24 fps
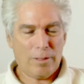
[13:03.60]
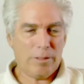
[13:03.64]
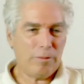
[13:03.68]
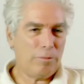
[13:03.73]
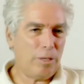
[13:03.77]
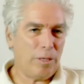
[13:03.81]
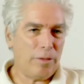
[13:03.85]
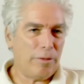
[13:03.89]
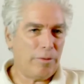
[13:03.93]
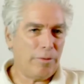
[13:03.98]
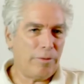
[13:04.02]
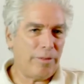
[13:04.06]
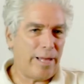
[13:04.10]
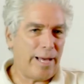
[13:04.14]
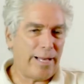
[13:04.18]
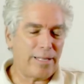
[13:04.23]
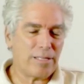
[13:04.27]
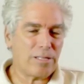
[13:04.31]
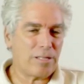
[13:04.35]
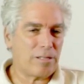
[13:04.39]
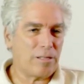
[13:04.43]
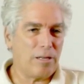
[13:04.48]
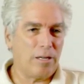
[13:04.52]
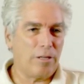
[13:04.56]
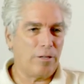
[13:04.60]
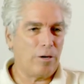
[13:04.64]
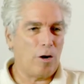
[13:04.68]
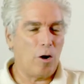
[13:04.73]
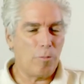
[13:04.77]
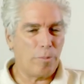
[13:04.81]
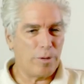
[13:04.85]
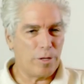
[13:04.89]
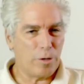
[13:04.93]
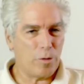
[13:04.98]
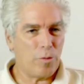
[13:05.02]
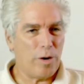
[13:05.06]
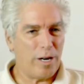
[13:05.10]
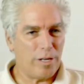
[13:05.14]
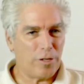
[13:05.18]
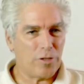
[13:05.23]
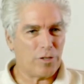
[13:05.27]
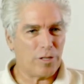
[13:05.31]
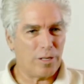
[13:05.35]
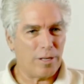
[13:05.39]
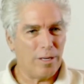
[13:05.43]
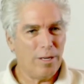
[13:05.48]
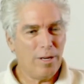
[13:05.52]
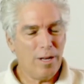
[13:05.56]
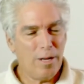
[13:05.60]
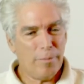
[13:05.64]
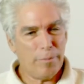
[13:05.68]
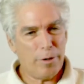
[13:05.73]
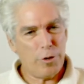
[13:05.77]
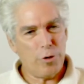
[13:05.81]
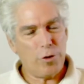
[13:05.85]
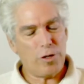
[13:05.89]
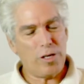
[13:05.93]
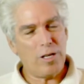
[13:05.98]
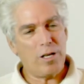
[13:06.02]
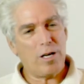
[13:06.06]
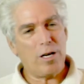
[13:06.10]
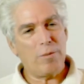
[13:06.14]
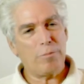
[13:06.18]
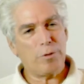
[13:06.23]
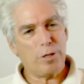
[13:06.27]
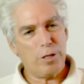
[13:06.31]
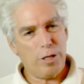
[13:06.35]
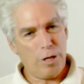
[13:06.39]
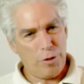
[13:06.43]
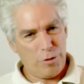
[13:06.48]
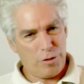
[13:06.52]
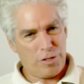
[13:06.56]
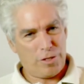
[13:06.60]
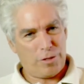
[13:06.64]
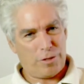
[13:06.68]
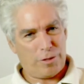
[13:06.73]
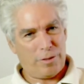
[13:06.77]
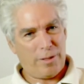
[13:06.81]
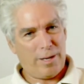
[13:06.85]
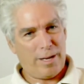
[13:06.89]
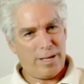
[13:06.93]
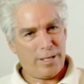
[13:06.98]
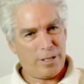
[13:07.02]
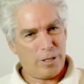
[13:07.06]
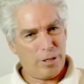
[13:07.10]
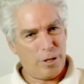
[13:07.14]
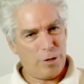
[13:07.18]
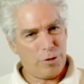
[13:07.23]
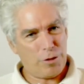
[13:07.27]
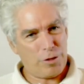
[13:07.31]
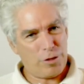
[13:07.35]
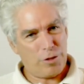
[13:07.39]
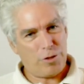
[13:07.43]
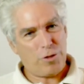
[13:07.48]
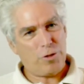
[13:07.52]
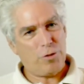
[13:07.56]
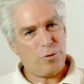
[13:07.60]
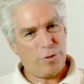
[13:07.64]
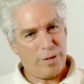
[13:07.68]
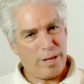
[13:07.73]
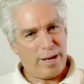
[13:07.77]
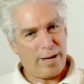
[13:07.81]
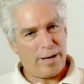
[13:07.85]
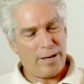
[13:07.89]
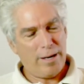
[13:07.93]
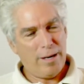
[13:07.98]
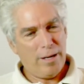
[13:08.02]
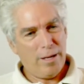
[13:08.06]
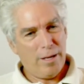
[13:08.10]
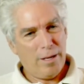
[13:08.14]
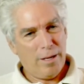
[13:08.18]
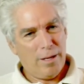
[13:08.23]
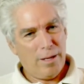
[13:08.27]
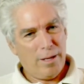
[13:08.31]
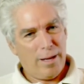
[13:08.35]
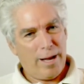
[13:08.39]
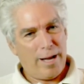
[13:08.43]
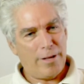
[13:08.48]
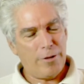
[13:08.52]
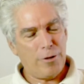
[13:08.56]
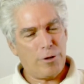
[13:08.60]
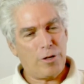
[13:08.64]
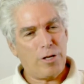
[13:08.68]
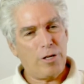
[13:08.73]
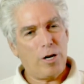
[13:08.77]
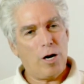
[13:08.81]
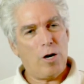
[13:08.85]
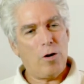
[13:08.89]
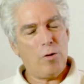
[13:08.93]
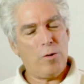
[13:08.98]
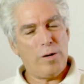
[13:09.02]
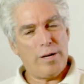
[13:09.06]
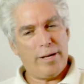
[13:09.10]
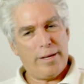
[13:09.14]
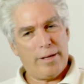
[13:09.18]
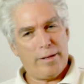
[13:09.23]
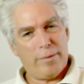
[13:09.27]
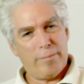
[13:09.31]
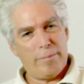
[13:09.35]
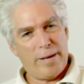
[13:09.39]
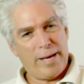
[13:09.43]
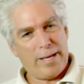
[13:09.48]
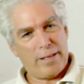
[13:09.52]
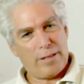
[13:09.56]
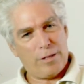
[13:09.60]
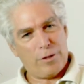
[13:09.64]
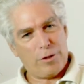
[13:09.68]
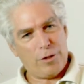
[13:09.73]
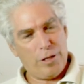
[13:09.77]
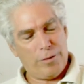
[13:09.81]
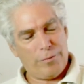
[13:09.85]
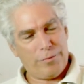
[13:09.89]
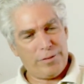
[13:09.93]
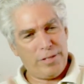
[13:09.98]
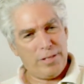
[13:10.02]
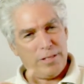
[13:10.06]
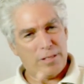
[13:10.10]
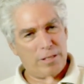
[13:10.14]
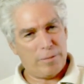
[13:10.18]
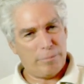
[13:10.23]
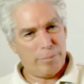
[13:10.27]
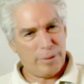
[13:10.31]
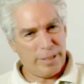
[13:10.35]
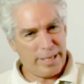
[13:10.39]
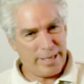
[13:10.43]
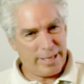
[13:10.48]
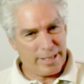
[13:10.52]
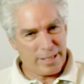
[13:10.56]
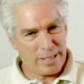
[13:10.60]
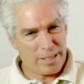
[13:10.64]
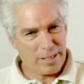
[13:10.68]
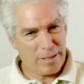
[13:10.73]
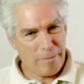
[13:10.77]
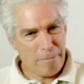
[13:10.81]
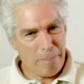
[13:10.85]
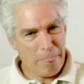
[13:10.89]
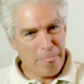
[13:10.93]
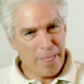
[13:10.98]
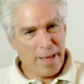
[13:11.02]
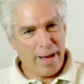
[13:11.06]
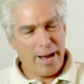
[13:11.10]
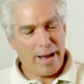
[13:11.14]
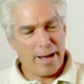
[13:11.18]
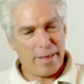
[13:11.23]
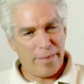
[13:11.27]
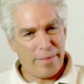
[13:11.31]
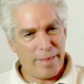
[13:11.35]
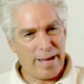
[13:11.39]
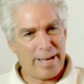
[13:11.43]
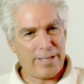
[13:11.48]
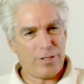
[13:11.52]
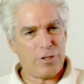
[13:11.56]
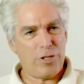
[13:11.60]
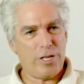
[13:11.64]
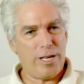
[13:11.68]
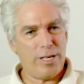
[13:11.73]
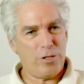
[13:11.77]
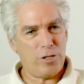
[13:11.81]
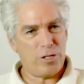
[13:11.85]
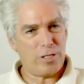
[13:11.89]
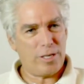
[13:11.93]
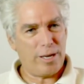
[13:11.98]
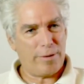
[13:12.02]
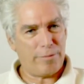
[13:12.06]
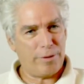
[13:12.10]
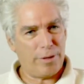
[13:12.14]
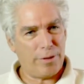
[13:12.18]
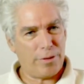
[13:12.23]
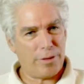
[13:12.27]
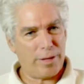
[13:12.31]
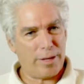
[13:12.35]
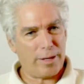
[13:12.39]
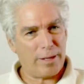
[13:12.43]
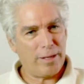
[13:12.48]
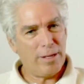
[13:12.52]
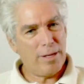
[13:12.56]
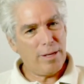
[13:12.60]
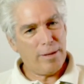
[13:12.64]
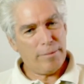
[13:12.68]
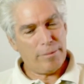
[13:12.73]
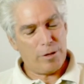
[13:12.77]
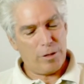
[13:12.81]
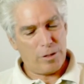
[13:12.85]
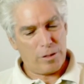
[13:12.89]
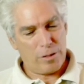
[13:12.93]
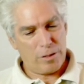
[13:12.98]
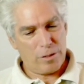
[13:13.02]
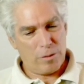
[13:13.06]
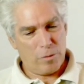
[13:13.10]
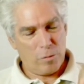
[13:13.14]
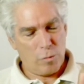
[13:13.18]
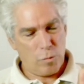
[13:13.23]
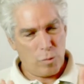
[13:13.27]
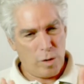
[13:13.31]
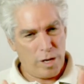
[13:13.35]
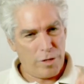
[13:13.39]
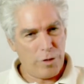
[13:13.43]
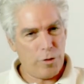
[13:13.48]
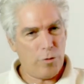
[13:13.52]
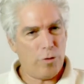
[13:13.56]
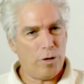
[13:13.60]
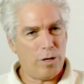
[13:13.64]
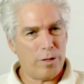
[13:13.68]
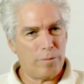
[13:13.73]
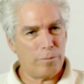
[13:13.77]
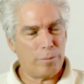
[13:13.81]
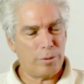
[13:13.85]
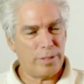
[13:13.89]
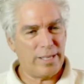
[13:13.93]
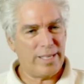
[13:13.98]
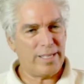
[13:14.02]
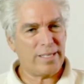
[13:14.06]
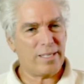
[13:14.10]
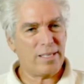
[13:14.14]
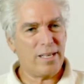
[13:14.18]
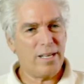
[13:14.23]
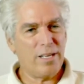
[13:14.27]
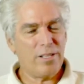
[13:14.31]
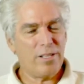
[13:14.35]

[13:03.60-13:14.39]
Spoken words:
well, that's an open question. But you can come closer and closer to that. And you can go make the shift into bliss. And that changes everything. Because when you are in bliss,